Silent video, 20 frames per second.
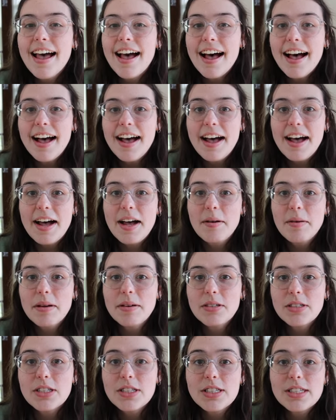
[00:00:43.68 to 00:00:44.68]
It
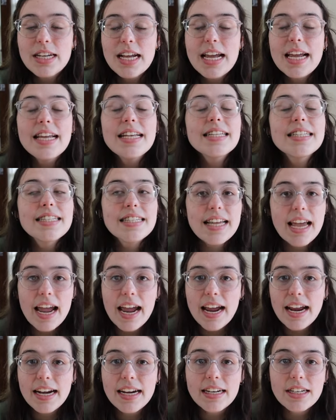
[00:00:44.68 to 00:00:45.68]
was just
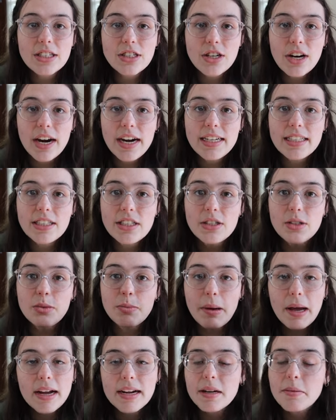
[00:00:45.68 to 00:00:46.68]
insane trying to
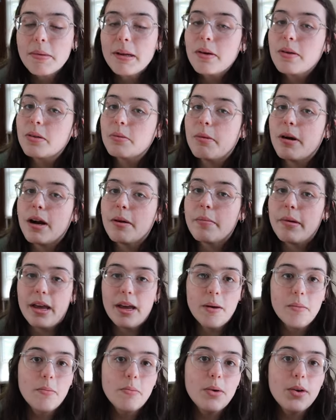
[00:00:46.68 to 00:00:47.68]
pack up my old
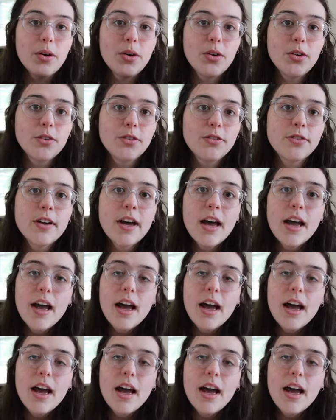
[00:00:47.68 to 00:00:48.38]
apartment, move,